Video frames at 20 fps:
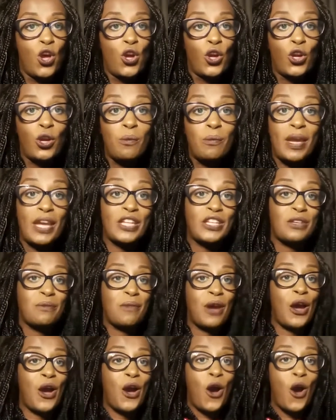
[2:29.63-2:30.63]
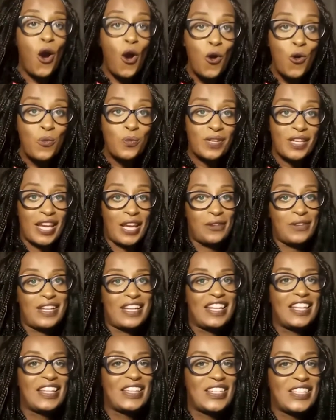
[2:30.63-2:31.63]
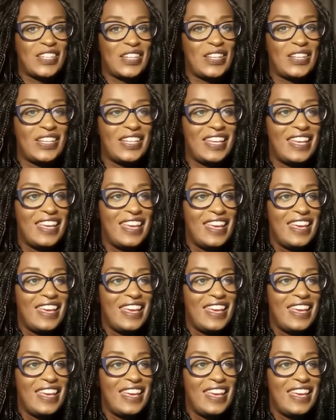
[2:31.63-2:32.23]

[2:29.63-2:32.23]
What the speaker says: compared to my hometown in London,